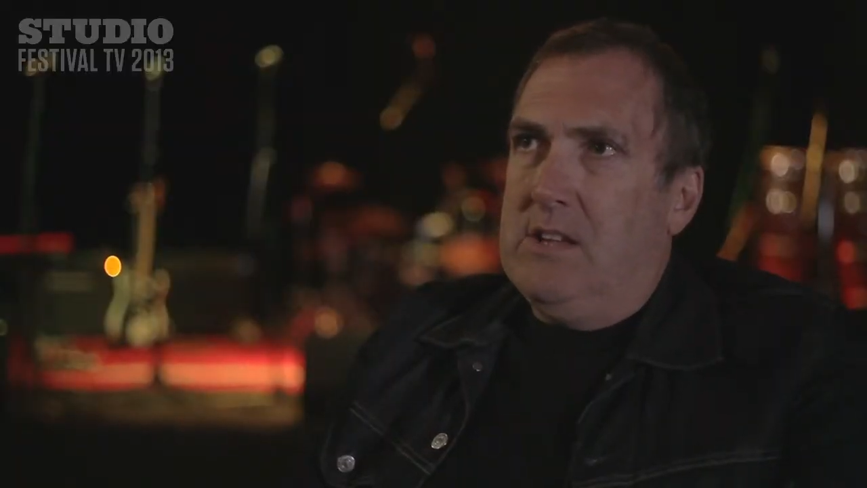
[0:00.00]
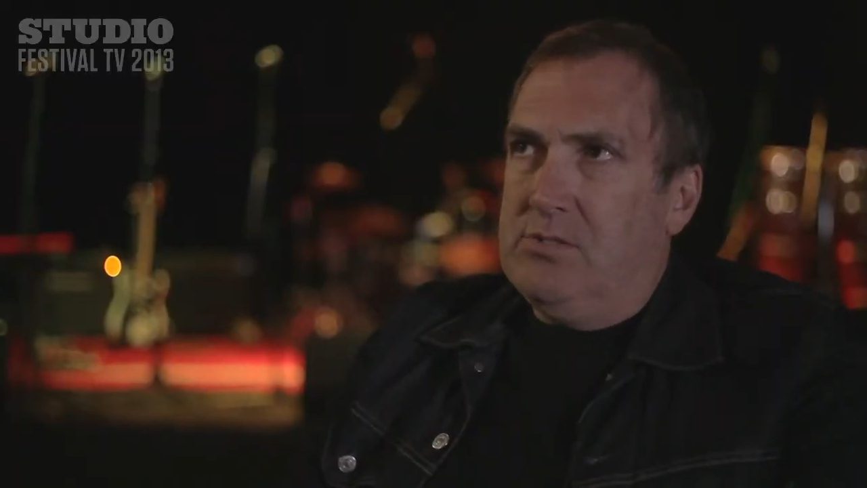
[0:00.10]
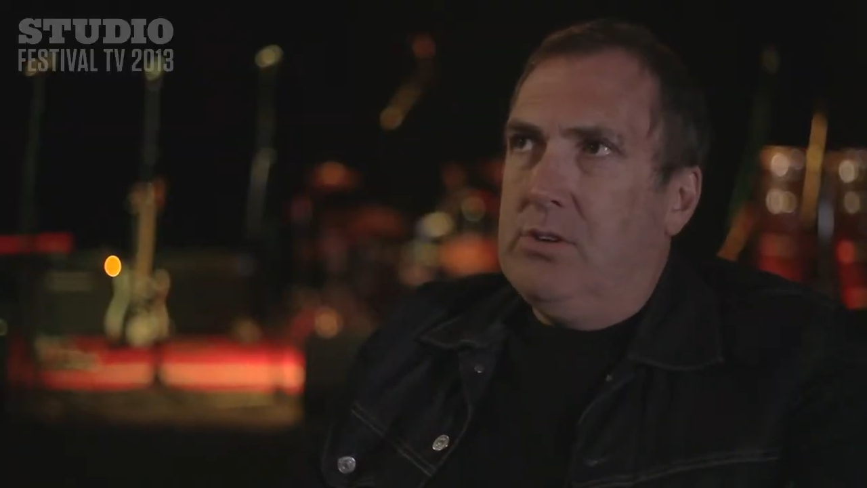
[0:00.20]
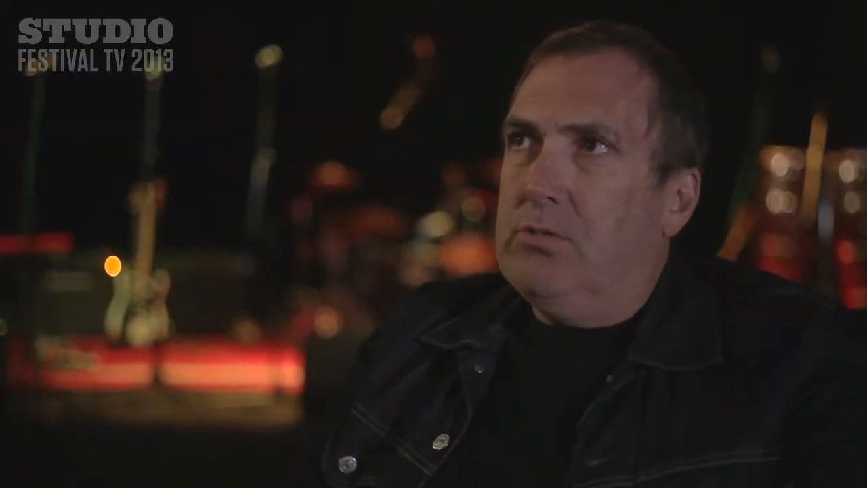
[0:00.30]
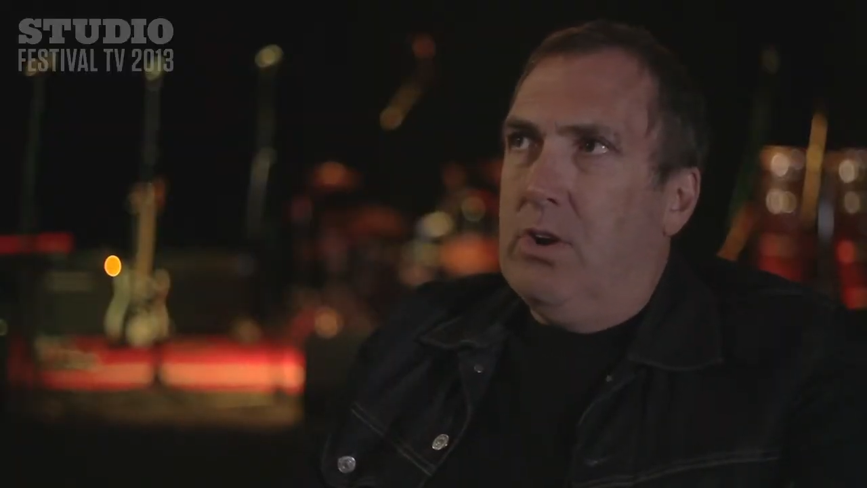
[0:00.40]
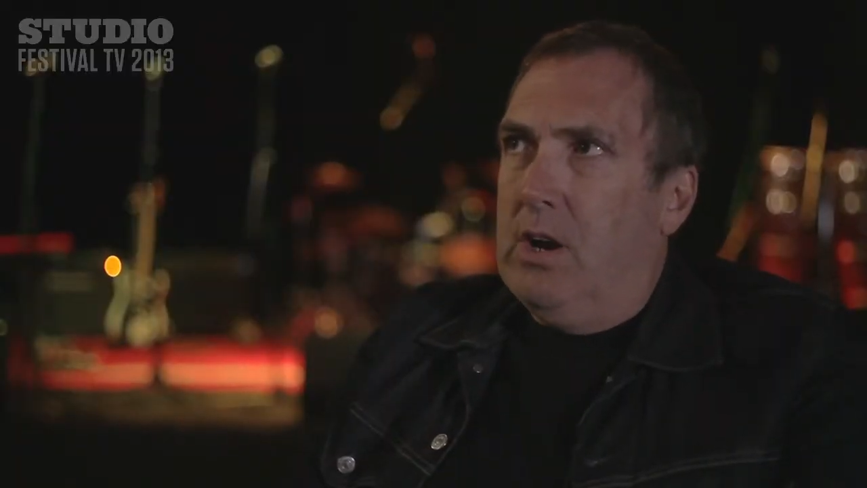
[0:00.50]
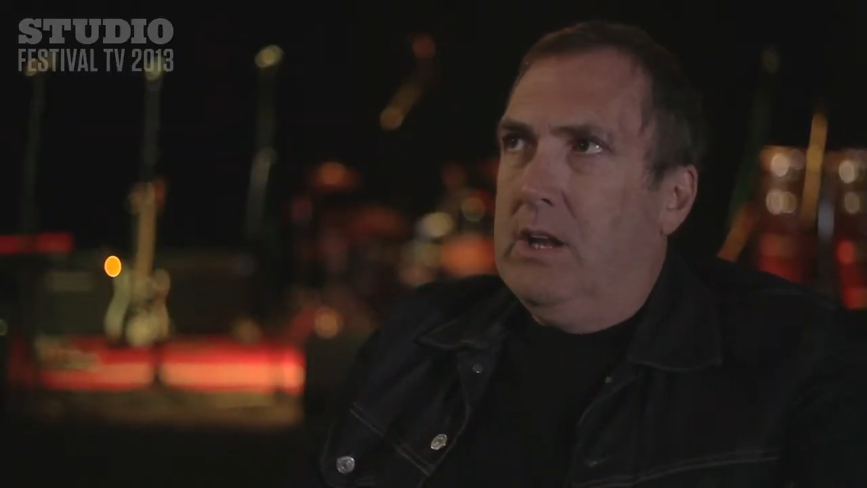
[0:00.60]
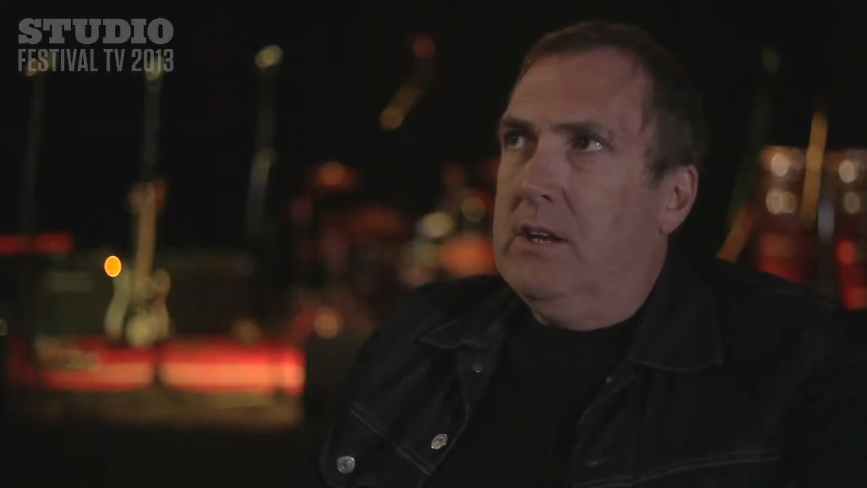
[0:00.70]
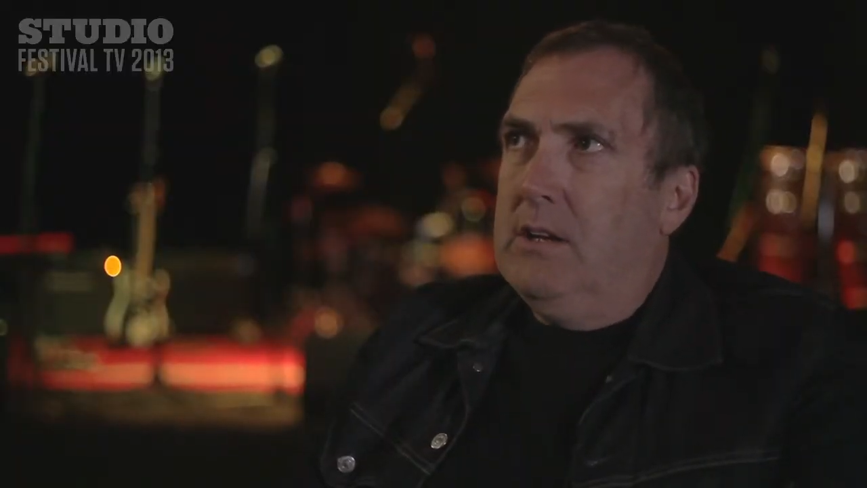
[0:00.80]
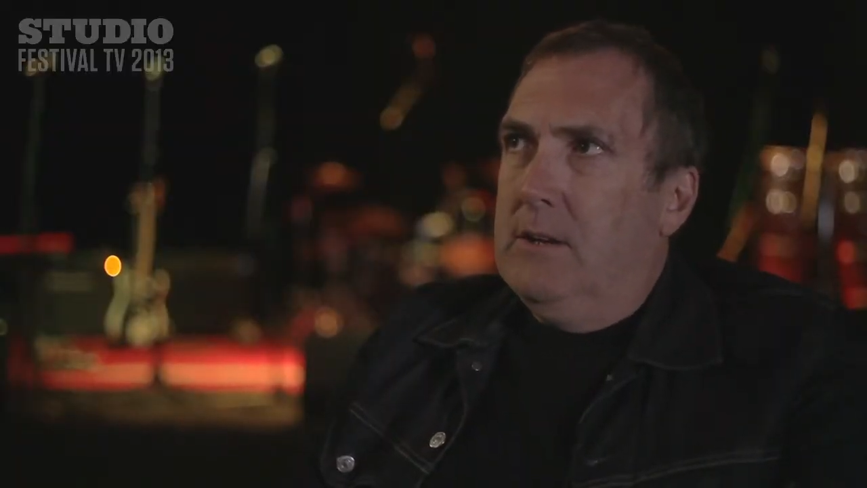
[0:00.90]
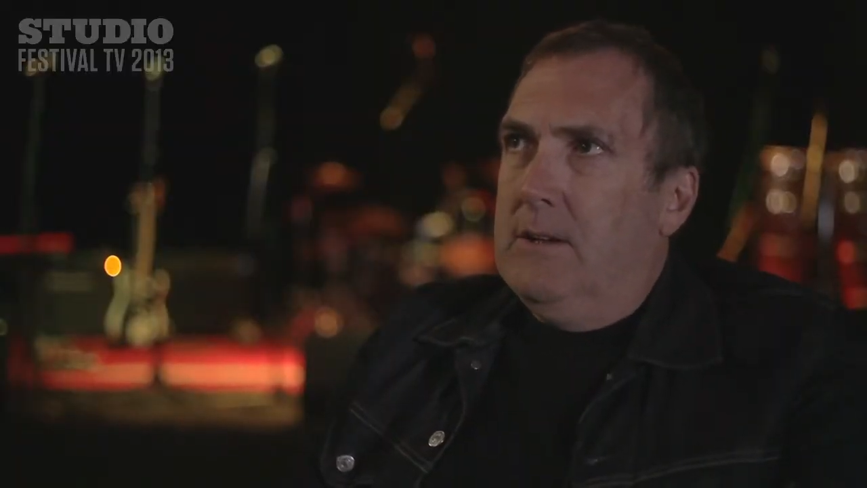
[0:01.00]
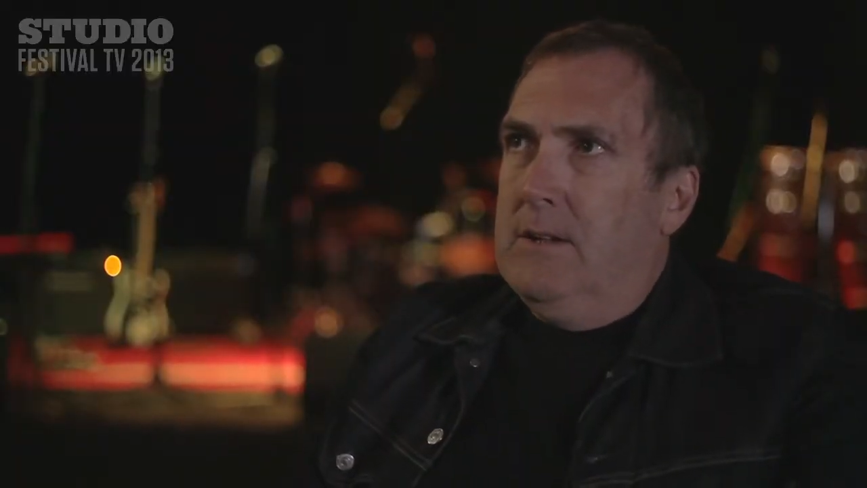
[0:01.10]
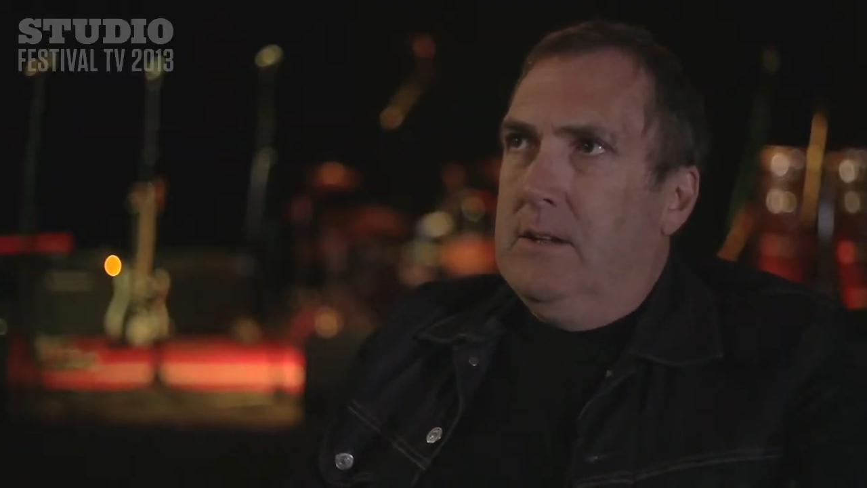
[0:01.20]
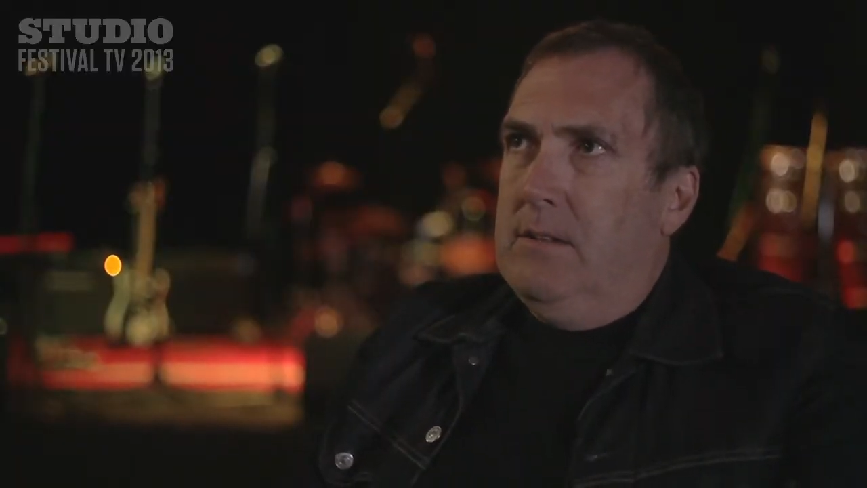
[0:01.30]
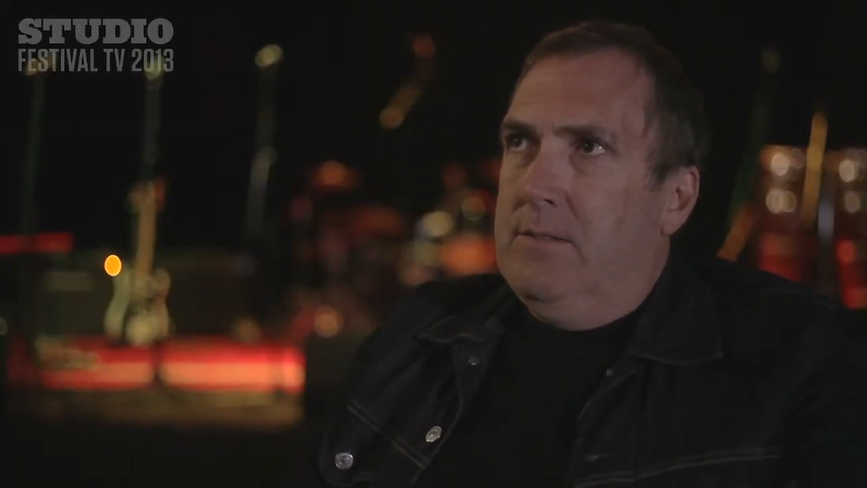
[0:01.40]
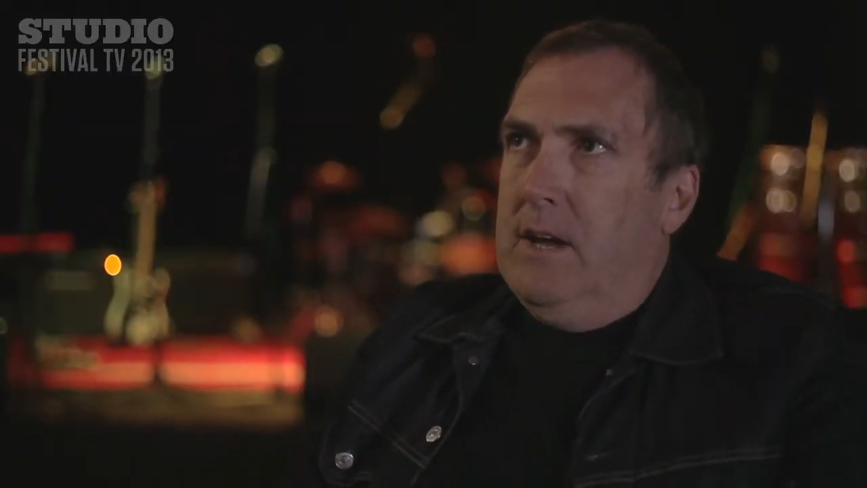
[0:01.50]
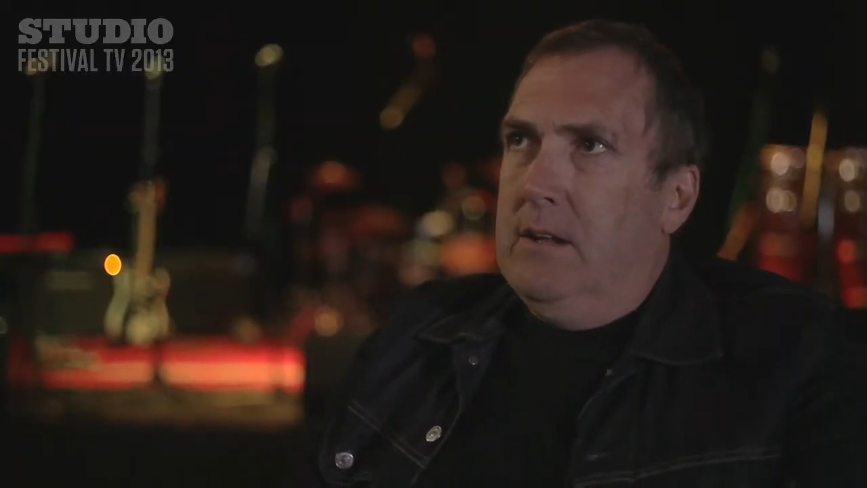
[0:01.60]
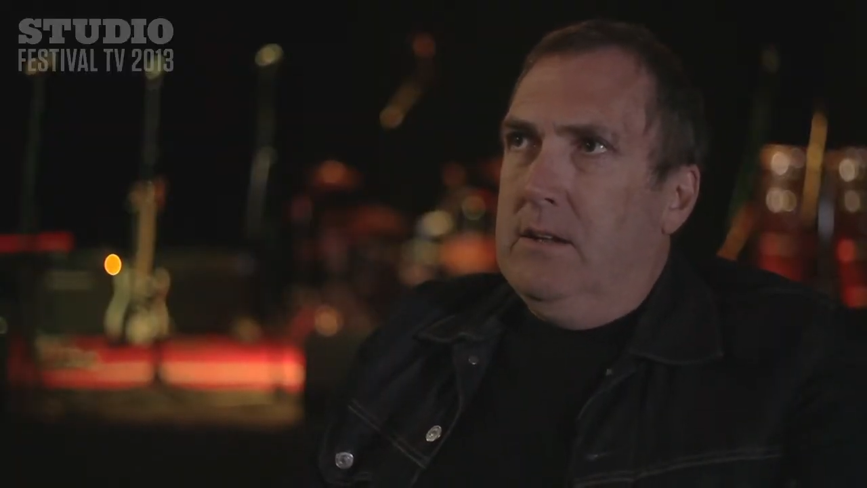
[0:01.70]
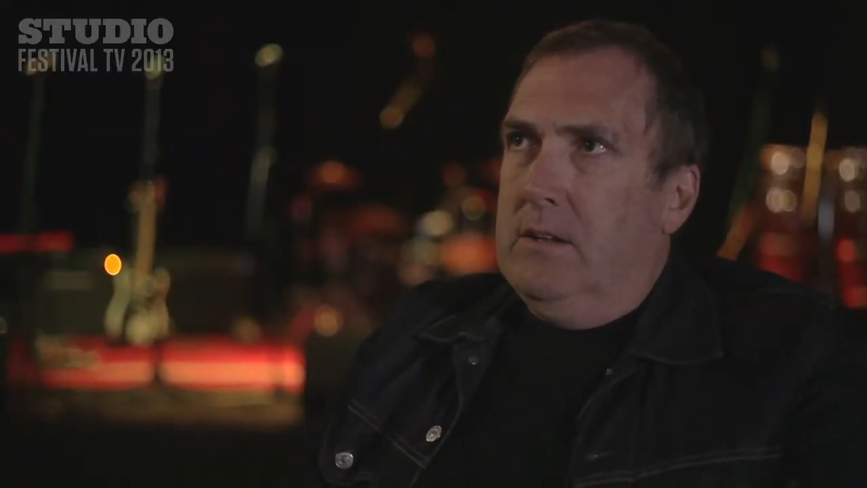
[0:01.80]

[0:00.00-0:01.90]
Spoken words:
songwriting that